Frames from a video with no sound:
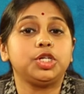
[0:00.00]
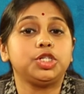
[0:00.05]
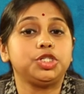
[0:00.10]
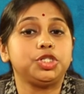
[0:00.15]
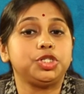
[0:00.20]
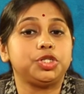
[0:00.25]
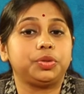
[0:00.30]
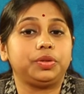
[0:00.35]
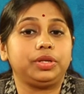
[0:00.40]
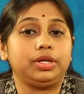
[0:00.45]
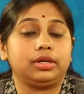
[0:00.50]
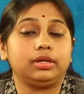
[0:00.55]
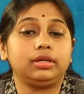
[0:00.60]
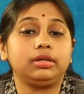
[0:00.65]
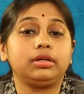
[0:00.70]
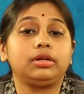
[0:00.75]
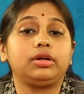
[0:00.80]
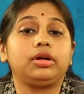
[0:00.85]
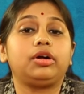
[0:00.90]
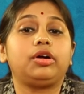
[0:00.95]
Jr.,
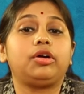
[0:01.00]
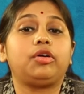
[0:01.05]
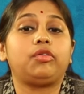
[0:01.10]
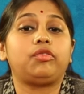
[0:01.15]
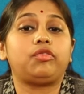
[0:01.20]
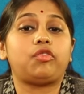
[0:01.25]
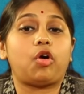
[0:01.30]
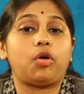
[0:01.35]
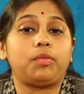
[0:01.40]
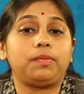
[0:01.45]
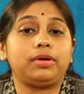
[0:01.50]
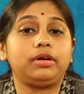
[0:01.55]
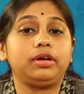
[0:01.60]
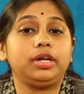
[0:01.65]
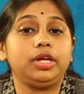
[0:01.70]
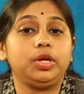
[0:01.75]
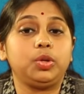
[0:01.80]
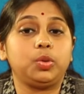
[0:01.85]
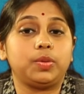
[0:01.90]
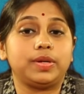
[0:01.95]
former
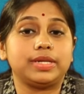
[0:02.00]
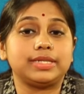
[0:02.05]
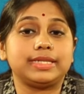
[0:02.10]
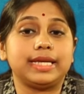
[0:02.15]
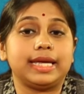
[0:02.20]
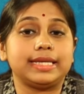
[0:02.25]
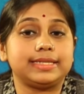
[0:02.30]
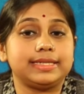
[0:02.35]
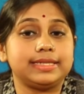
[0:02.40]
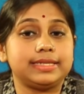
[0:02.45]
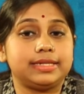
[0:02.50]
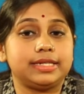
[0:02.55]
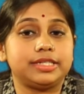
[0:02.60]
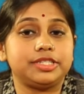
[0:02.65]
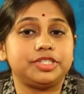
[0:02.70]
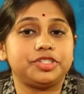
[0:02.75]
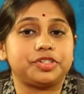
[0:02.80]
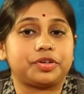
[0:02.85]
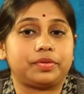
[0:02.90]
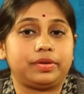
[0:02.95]
US
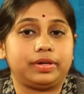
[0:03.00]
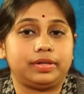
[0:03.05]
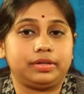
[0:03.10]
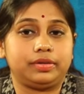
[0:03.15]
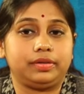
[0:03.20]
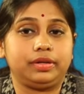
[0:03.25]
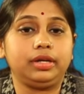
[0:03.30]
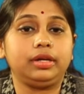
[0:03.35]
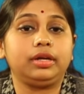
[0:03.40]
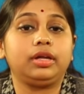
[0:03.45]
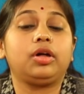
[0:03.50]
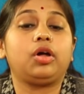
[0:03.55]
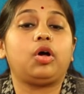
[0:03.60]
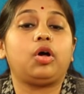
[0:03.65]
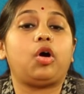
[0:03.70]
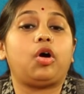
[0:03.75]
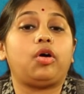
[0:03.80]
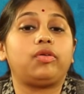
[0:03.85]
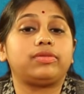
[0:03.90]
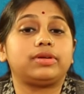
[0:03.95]
Assistant Secretary
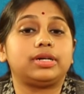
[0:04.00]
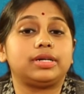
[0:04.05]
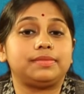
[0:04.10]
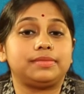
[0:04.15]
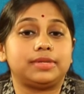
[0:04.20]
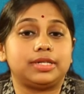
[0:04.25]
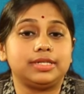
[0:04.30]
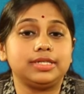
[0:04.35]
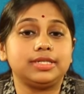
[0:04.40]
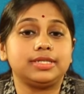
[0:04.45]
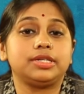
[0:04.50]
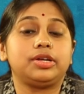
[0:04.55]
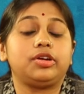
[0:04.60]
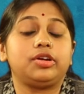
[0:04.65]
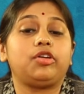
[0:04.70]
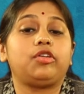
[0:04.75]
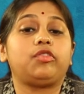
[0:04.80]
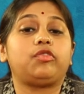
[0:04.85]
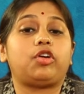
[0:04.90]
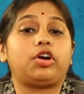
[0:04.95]
of Commerce
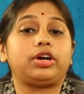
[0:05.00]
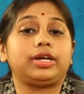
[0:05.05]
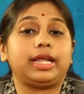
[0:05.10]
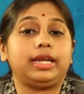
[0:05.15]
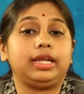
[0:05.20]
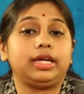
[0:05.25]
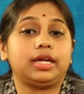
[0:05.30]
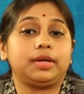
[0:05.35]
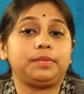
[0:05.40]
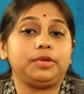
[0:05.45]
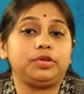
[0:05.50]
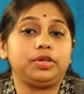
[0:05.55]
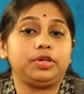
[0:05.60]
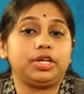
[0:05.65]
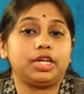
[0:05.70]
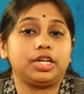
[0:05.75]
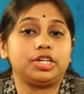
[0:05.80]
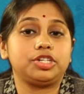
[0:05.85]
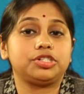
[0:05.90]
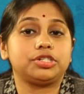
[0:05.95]
for
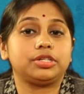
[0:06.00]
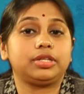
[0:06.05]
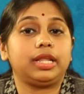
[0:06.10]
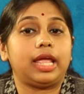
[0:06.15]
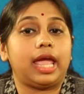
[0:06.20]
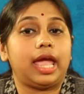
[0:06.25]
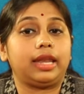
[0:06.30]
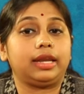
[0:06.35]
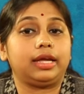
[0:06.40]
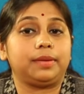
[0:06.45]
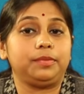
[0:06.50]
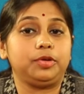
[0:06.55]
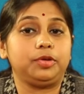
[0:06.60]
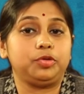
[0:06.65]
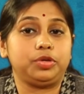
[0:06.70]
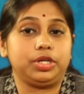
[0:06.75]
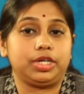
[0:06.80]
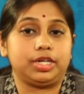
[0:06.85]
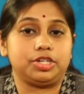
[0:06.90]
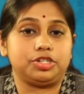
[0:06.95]
Telecommunication and
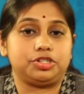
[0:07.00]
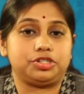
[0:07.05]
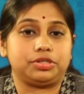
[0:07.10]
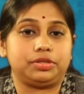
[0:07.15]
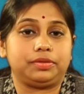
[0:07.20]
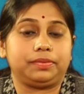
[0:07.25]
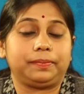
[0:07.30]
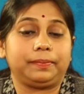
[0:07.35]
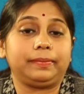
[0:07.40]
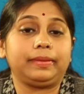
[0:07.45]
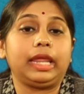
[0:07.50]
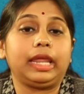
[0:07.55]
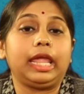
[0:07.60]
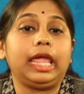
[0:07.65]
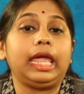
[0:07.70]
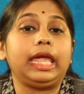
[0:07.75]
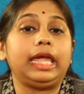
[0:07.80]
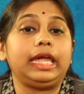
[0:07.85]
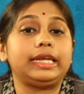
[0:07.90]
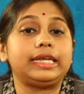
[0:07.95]
Communication.
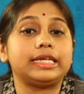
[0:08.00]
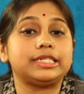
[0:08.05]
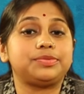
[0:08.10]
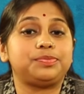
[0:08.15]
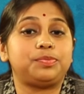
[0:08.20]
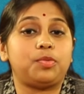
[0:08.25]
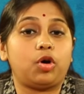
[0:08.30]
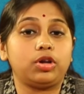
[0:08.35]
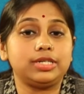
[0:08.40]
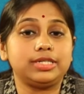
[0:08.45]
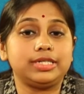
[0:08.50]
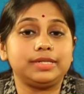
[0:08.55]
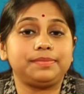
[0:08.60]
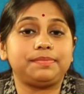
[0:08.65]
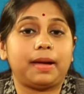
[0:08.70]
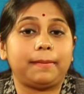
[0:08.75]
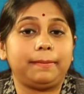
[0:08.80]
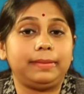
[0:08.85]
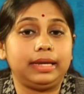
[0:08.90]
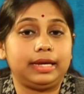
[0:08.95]
It has brought the
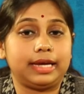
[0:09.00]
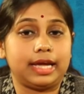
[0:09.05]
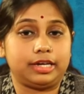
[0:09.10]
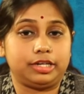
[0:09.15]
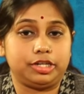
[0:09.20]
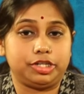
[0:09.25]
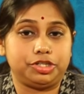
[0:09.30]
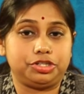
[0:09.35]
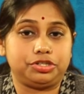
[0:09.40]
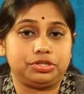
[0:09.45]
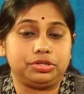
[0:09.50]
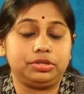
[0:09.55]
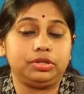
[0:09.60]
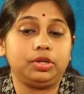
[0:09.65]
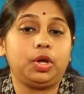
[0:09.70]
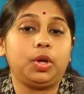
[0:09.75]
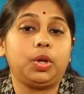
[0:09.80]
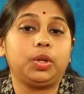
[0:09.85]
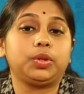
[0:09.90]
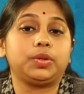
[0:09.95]
public attention
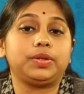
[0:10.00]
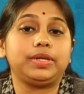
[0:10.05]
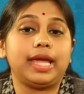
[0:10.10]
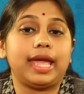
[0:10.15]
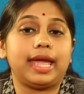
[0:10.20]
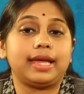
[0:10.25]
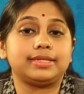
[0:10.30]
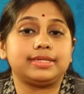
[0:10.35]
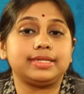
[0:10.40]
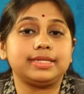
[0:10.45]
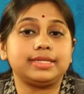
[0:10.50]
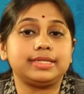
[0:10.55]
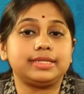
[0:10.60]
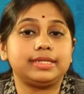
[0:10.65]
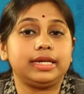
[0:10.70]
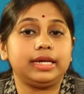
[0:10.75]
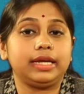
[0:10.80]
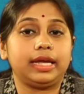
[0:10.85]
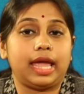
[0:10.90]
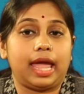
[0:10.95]
to the
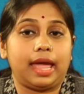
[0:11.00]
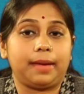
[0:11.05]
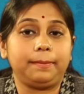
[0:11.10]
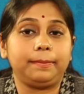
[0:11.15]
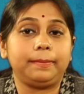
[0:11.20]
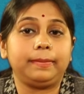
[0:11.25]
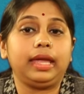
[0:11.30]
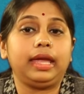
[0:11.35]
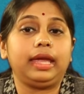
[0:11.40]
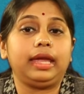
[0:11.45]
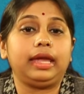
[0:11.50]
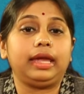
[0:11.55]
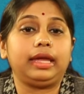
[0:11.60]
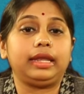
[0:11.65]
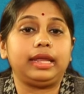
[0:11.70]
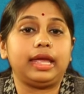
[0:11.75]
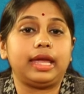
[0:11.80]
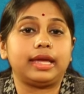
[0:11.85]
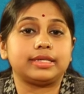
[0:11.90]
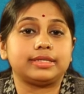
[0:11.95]
existing gap
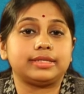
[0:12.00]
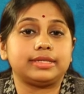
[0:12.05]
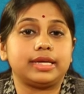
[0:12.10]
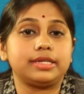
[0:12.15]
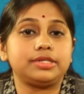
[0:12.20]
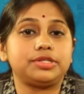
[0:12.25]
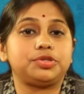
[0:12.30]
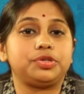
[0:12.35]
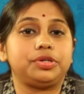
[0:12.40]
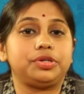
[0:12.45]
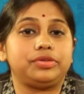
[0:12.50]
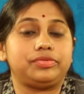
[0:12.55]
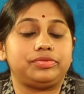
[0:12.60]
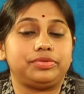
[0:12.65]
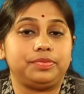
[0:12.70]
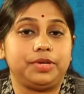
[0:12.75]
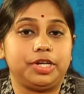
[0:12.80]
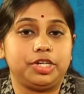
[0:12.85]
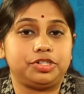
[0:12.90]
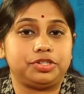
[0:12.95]
in access to
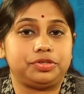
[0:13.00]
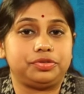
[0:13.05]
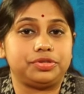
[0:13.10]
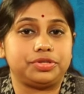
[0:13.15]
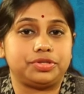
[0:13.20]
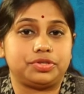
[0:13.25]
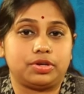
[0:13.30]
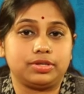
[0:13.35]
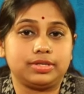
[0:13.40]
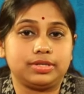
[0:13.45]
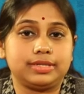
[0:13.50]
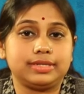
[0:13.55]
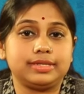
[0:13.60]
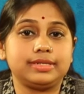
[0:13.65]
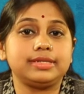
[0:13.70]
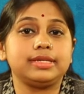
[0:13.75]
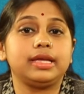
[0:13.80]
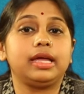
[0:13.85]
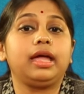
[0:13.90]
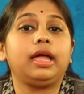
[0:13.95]
information
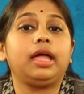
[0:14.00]
resources